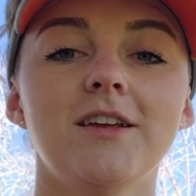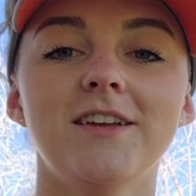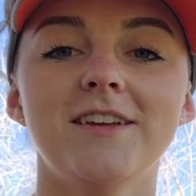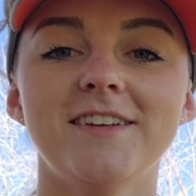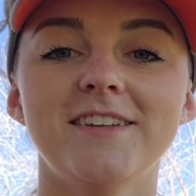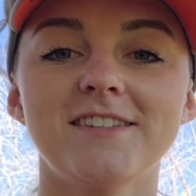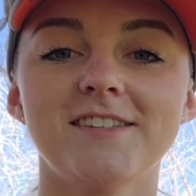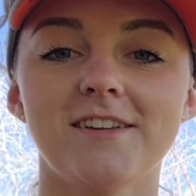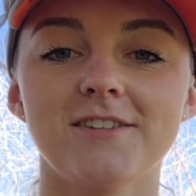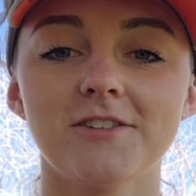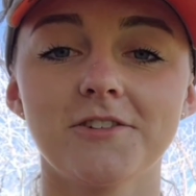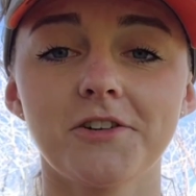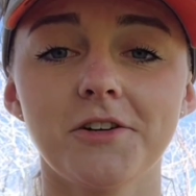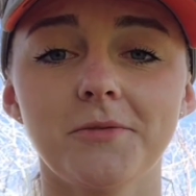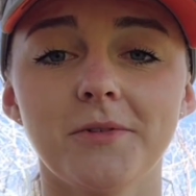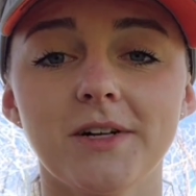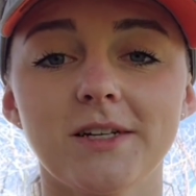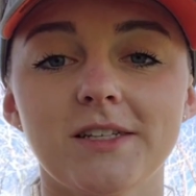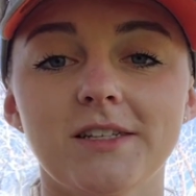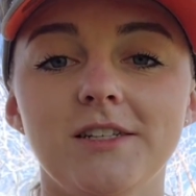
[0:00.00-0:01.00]
Sunscreen
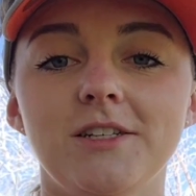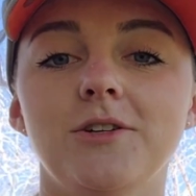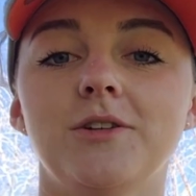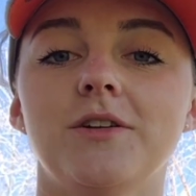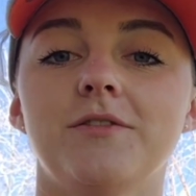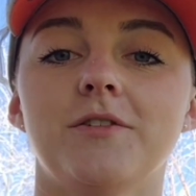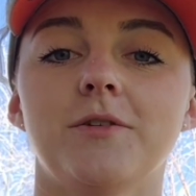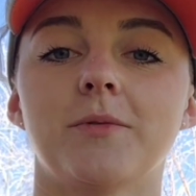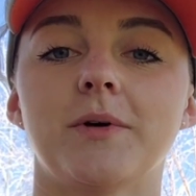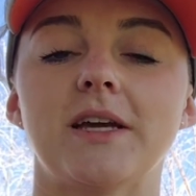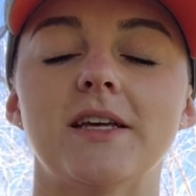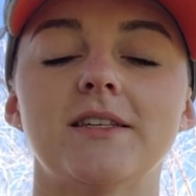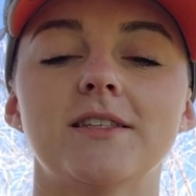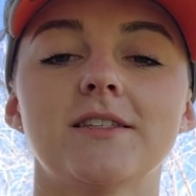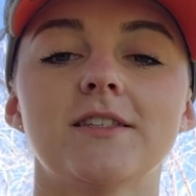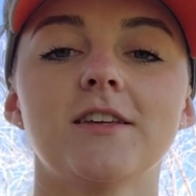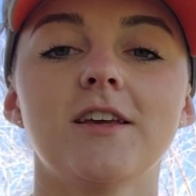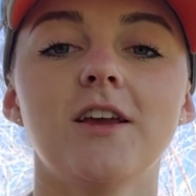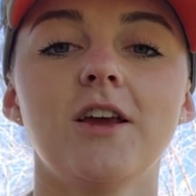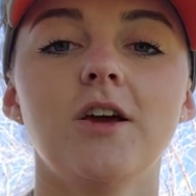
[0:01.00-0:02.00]
works in two different
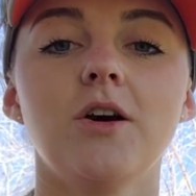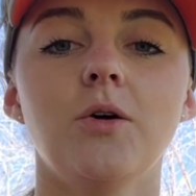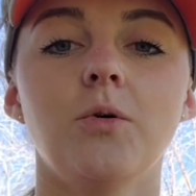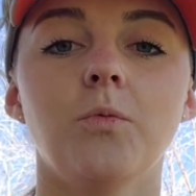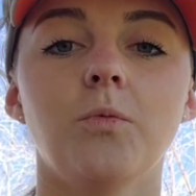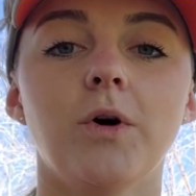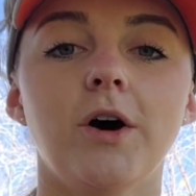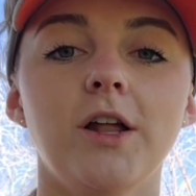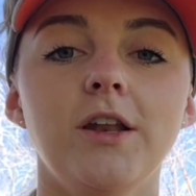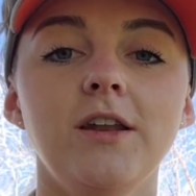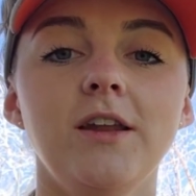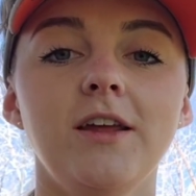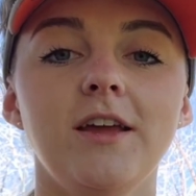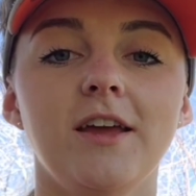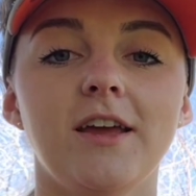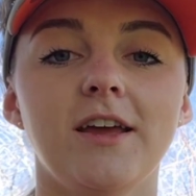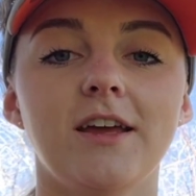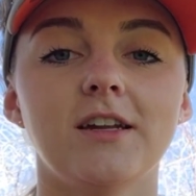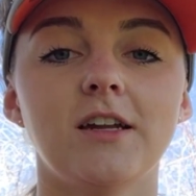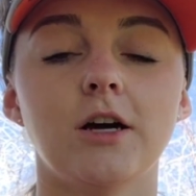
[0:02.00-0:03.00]
ways. One,
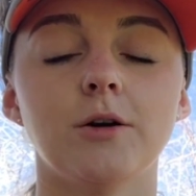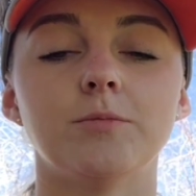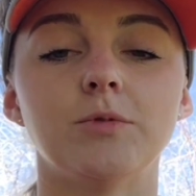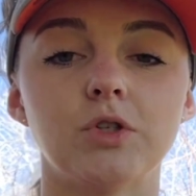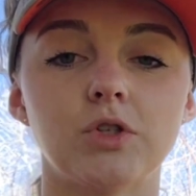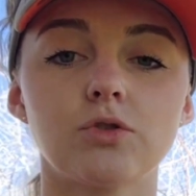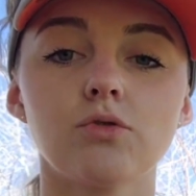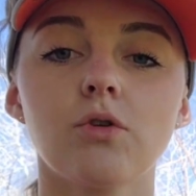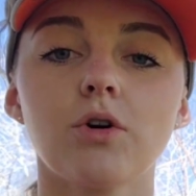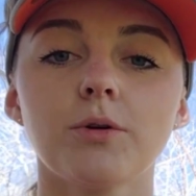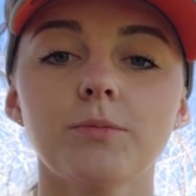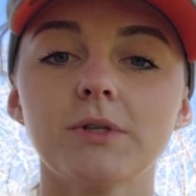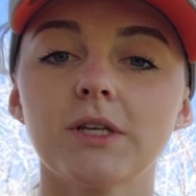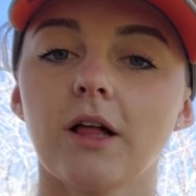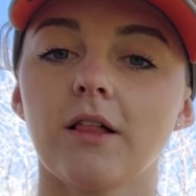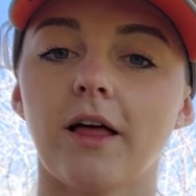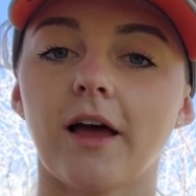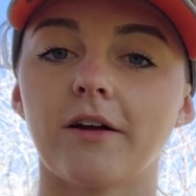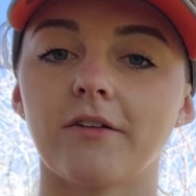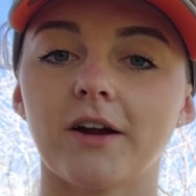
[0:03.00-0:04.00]
it absorbs
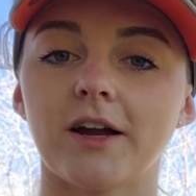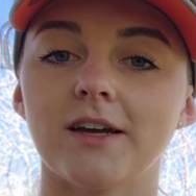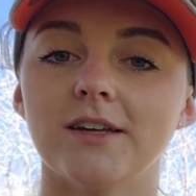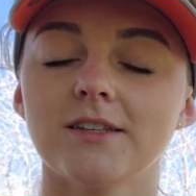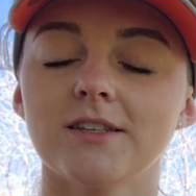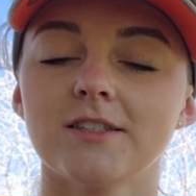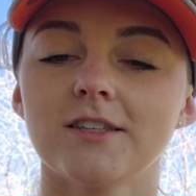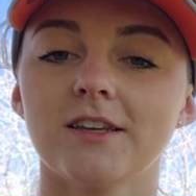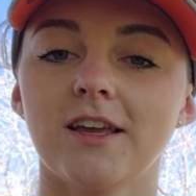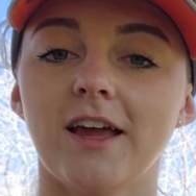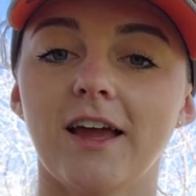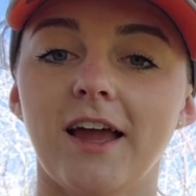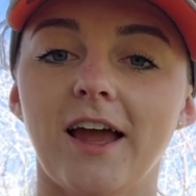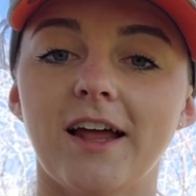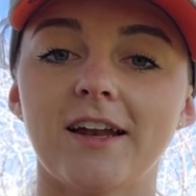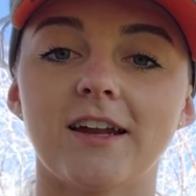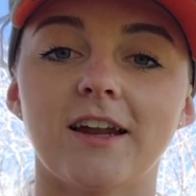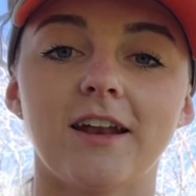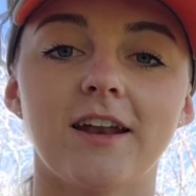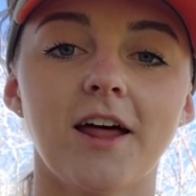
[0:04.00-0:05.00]
light rays,
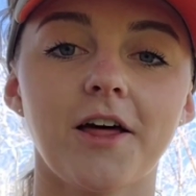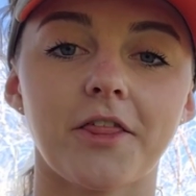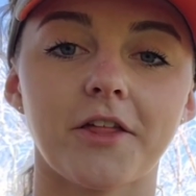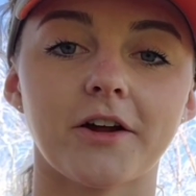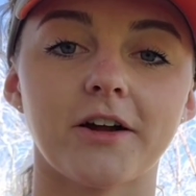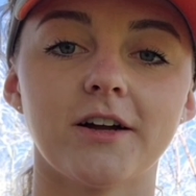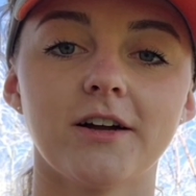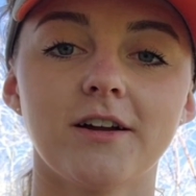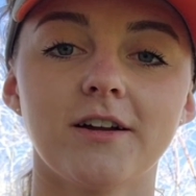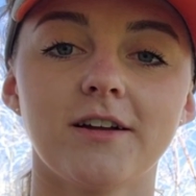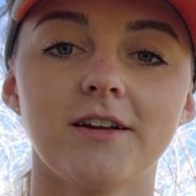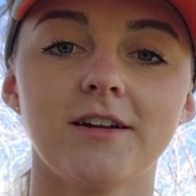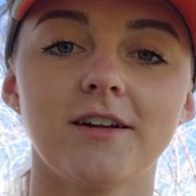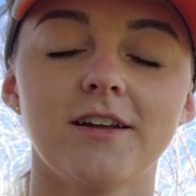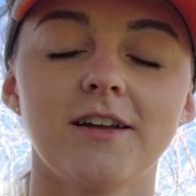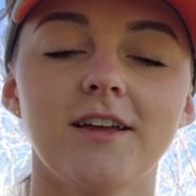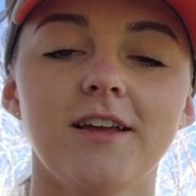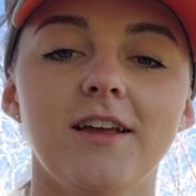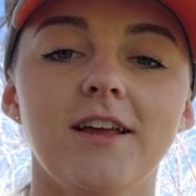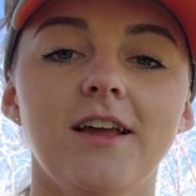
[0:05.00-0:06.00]
and another,
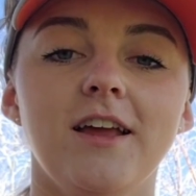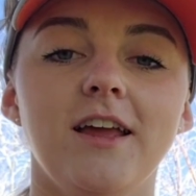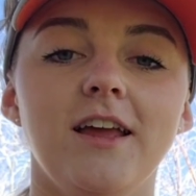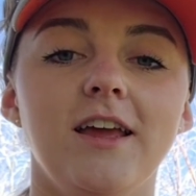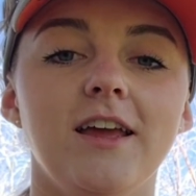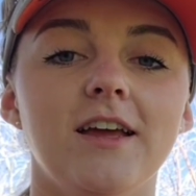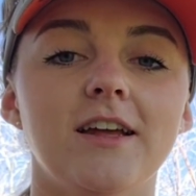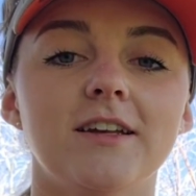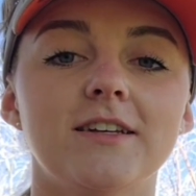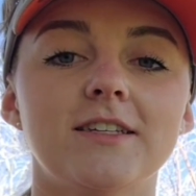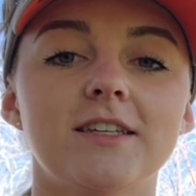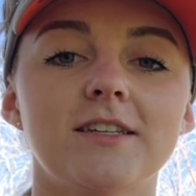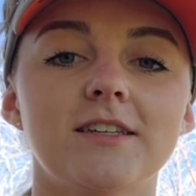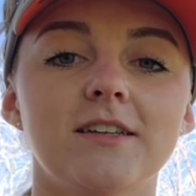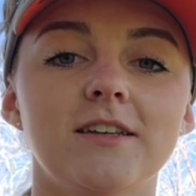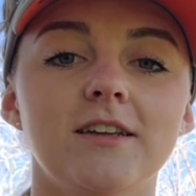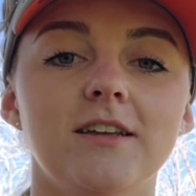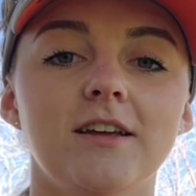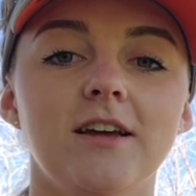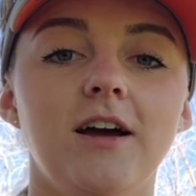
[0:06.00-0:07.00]
it
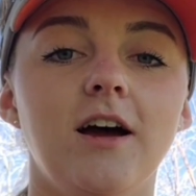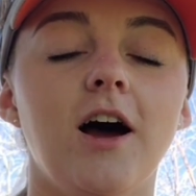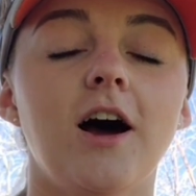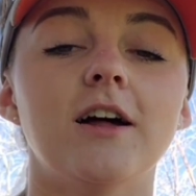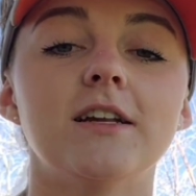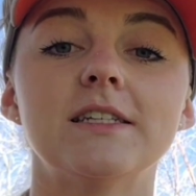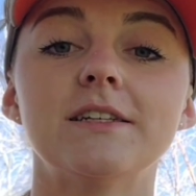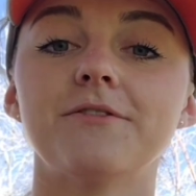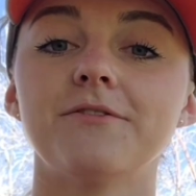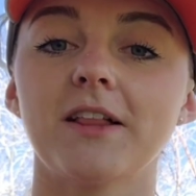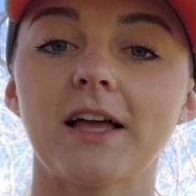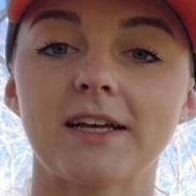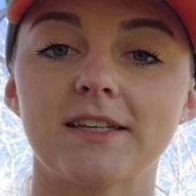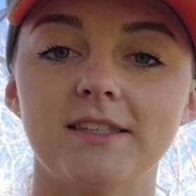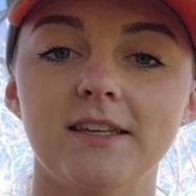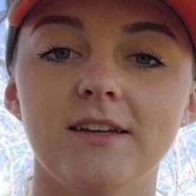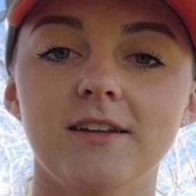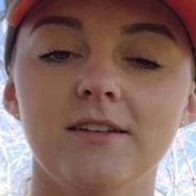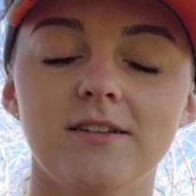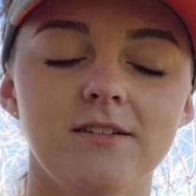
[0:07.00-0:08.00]
deflects
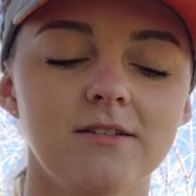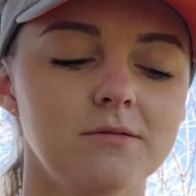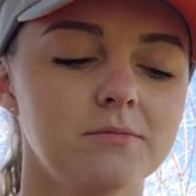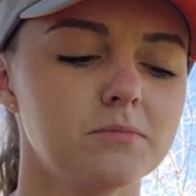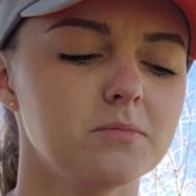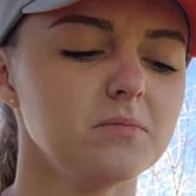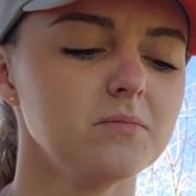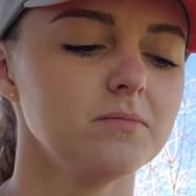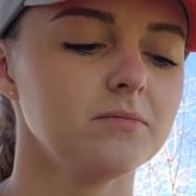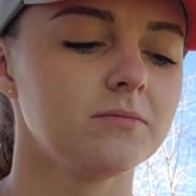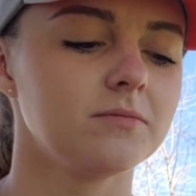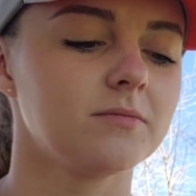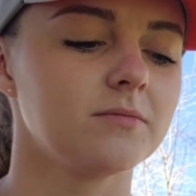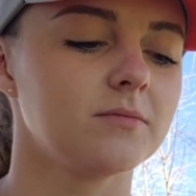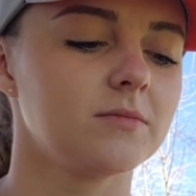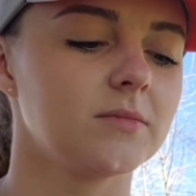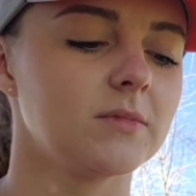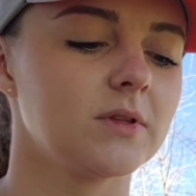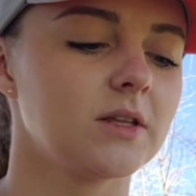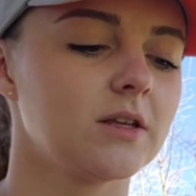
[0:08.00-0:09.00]
it.
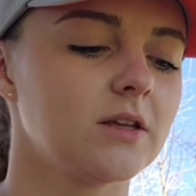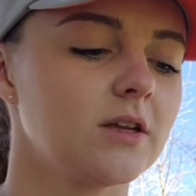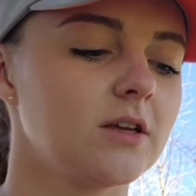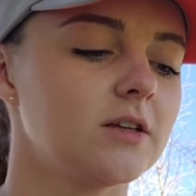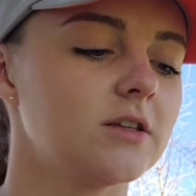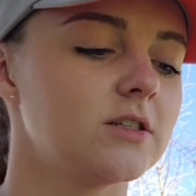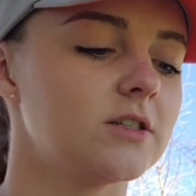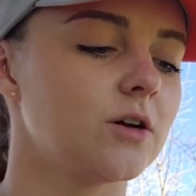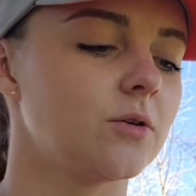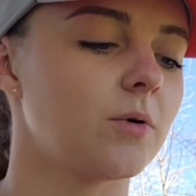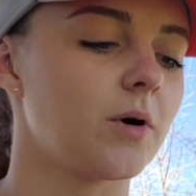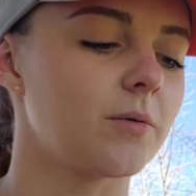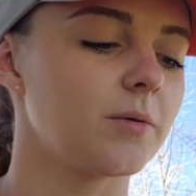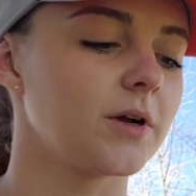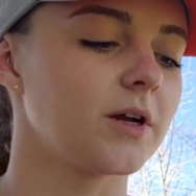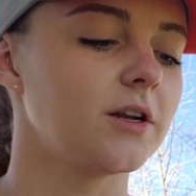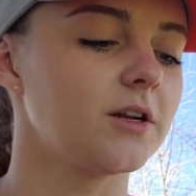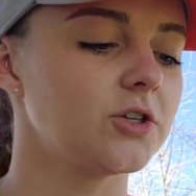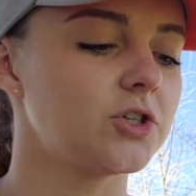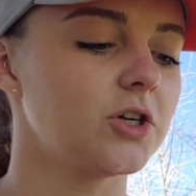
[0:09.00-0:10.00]
So what
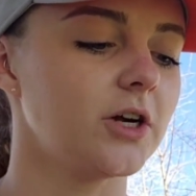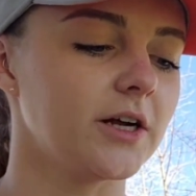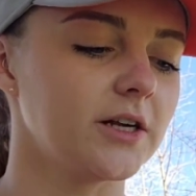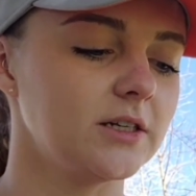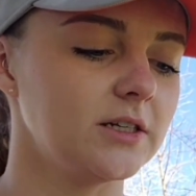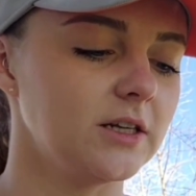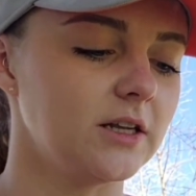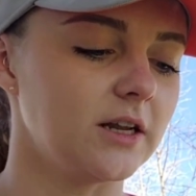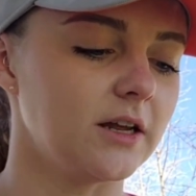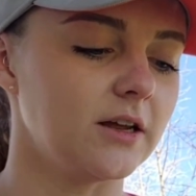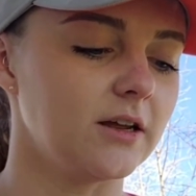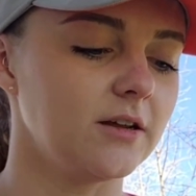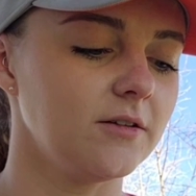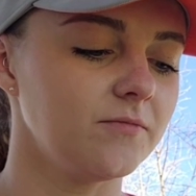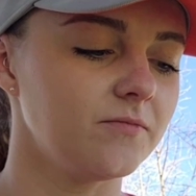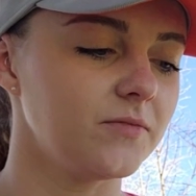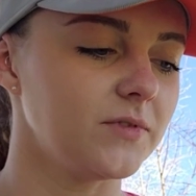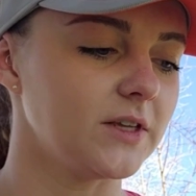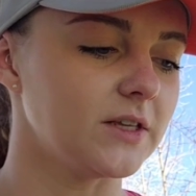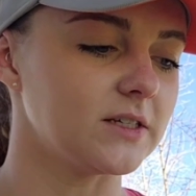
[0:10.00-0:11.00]
we're going to try today
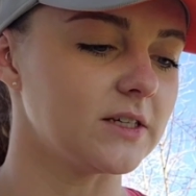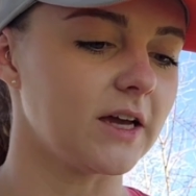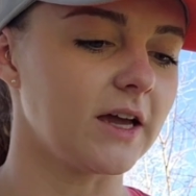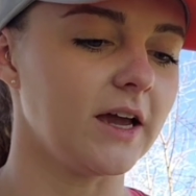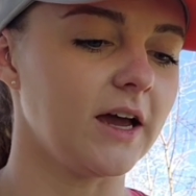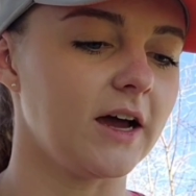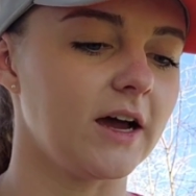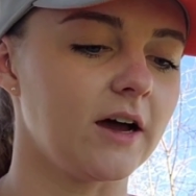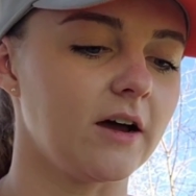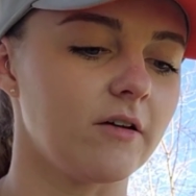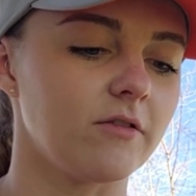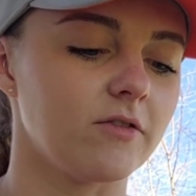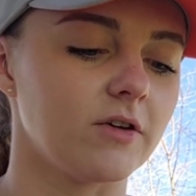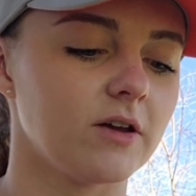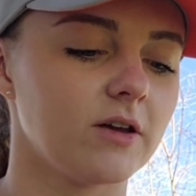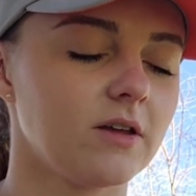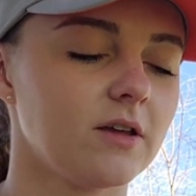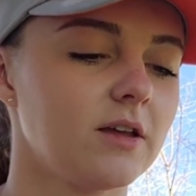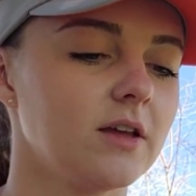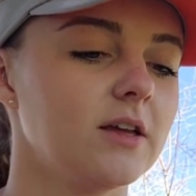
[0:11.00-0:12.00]
is I have
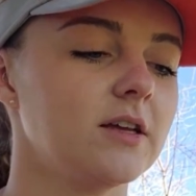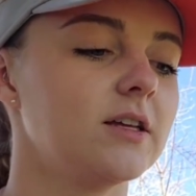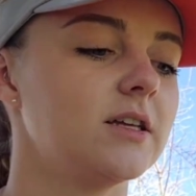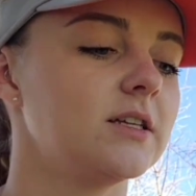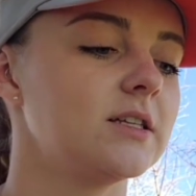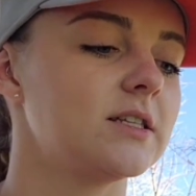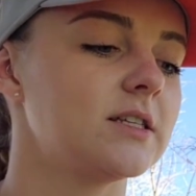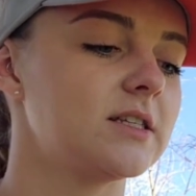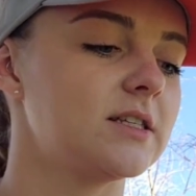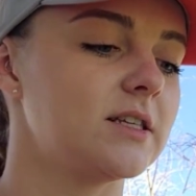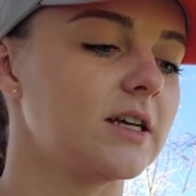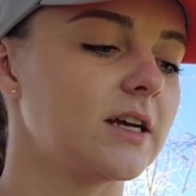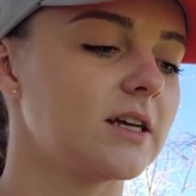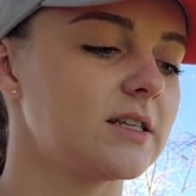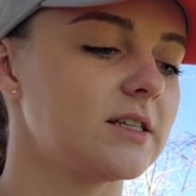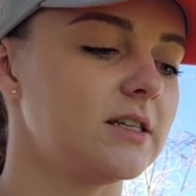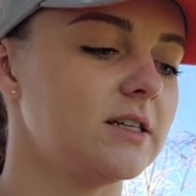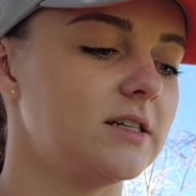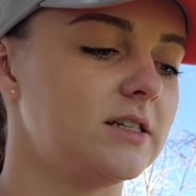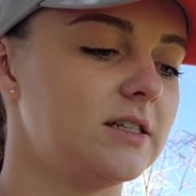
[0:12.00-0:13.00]

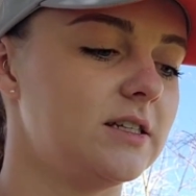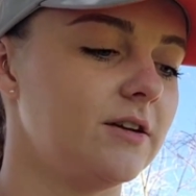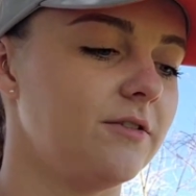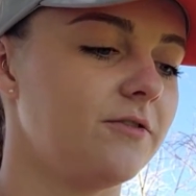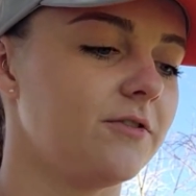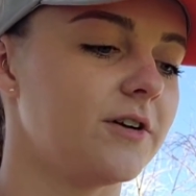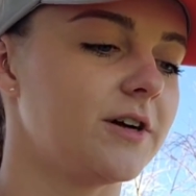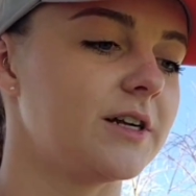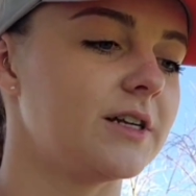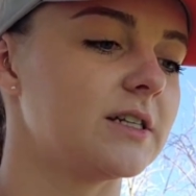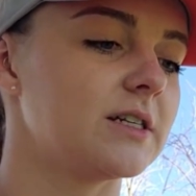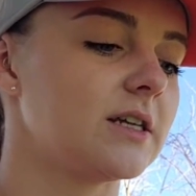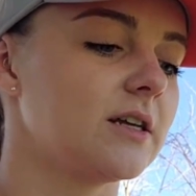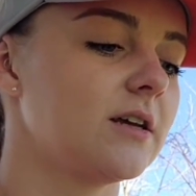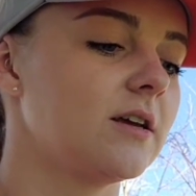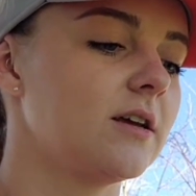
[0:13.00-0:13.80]
6 different